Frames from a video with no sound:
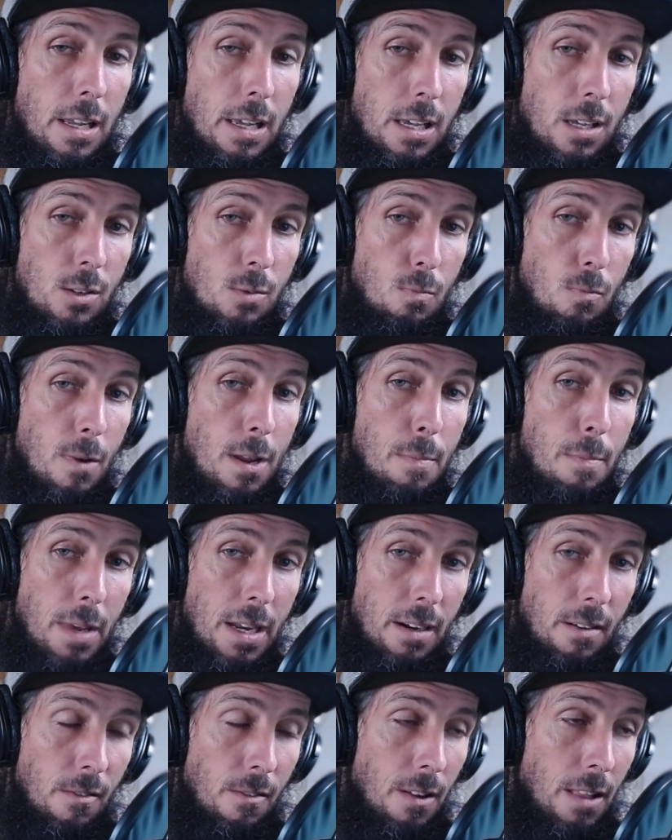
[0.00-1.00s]
is
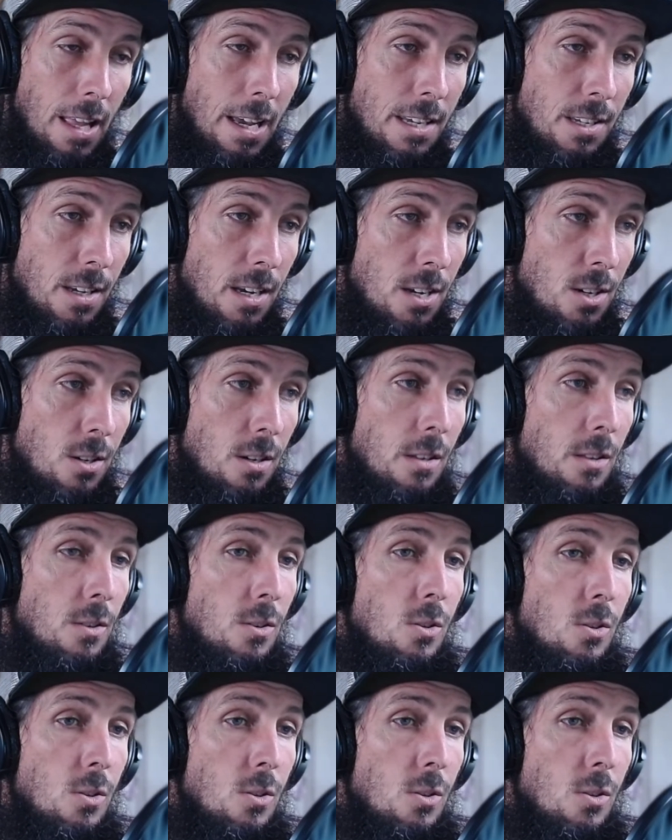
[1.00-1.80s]
remineralisation.